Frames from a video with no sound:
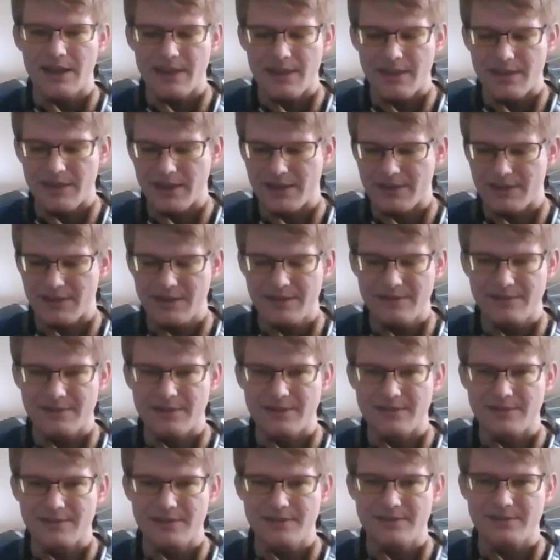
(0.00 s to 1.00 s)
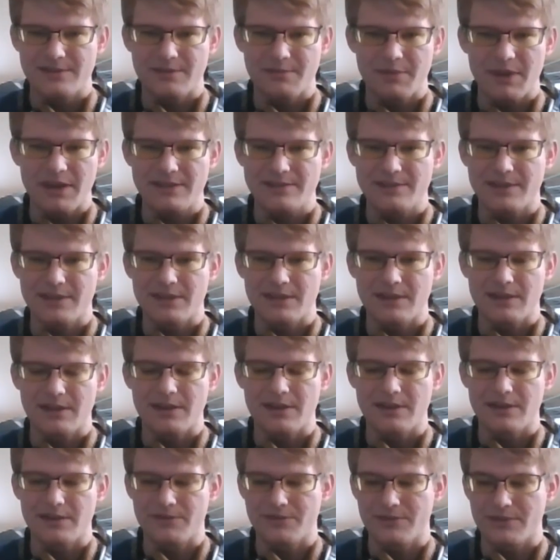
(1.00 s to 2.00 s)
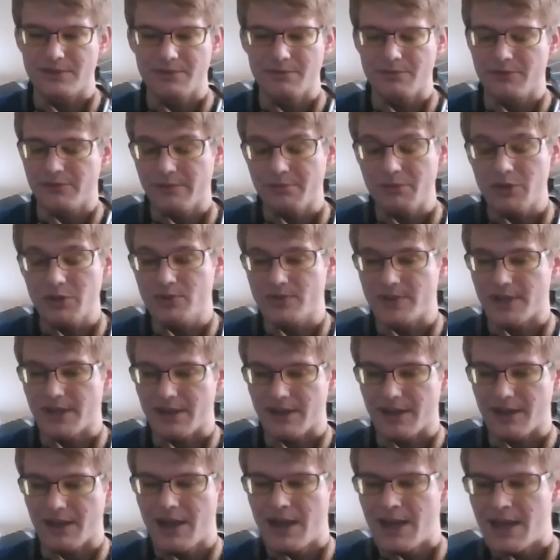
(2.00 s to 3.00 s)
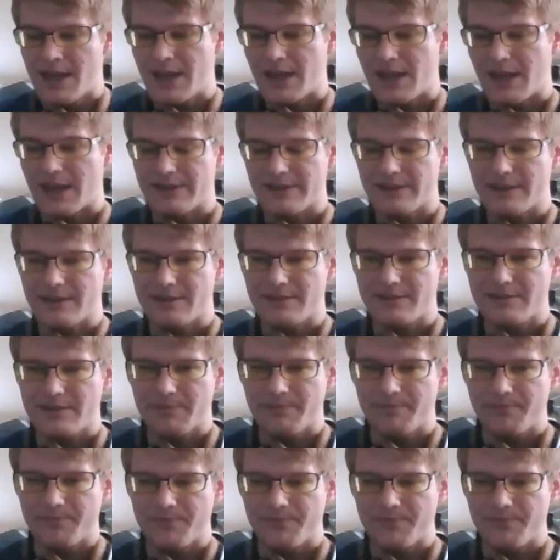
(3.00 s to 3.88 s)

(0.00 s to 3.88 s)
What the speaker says: That this is amazing for music, at least.